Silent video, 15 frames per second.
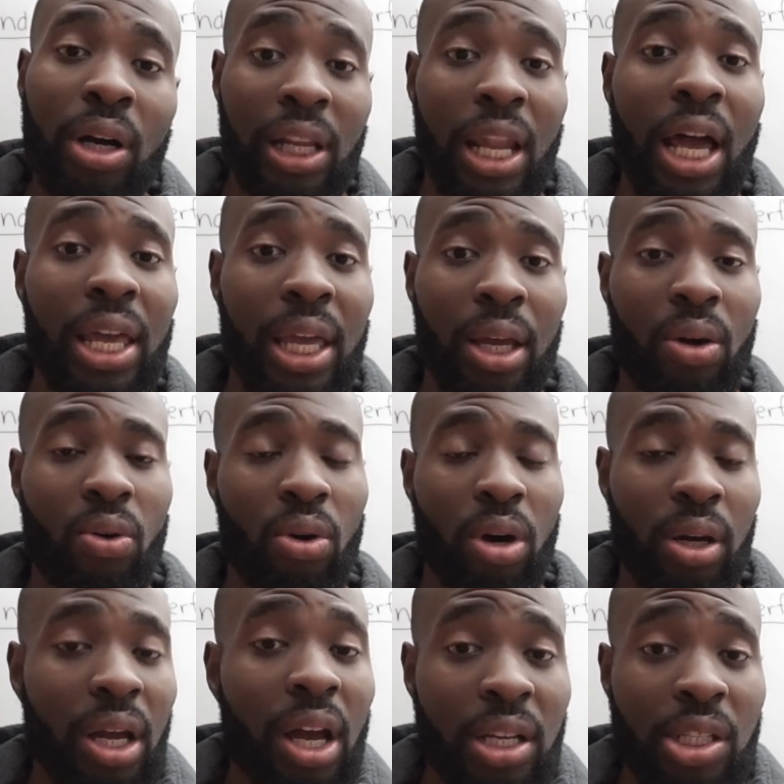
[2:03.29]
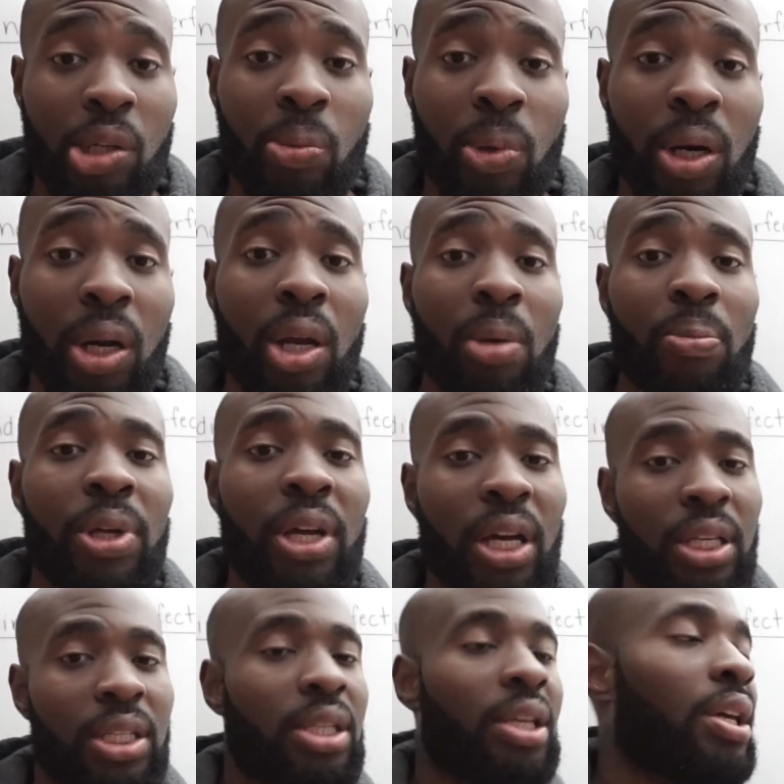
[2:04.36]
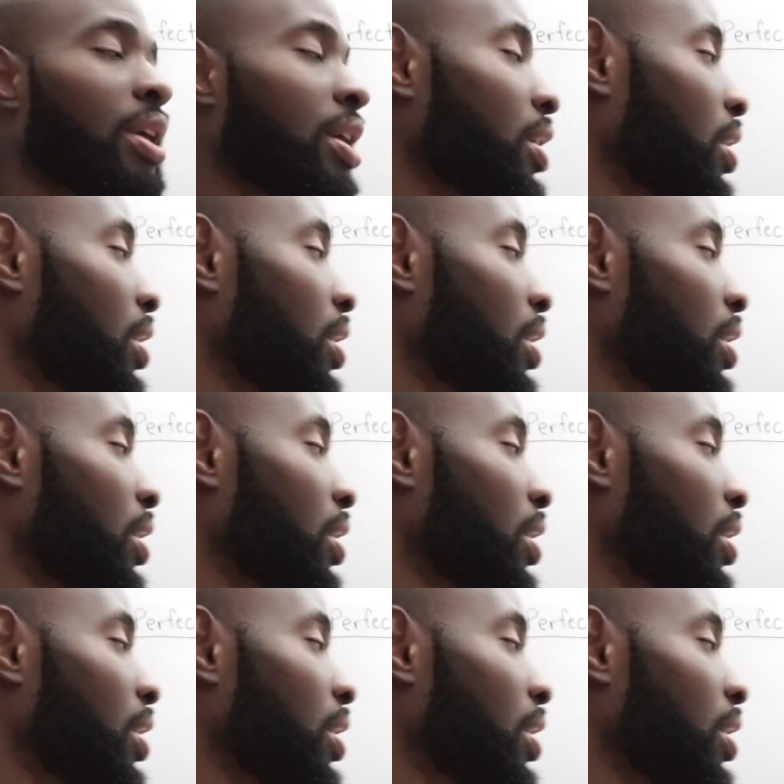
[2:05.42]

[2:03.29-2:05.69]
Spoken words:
client or customer, because